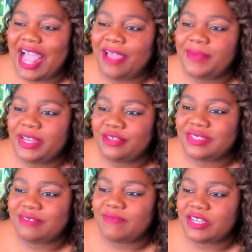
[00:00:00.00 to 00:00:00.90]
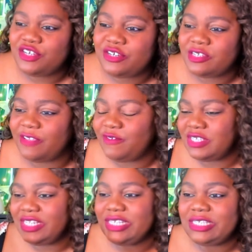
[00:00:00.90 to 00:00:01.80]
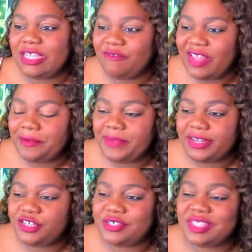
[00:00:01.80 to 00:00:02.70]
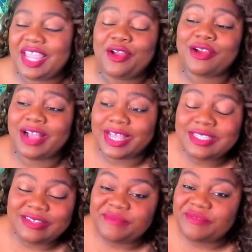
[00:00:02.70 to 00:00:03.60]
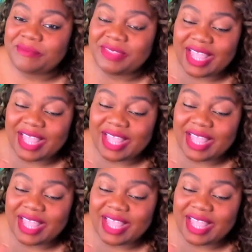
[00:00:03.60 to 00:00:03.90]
I've been using pictures. If you see these sunflower pictures, they are custom from the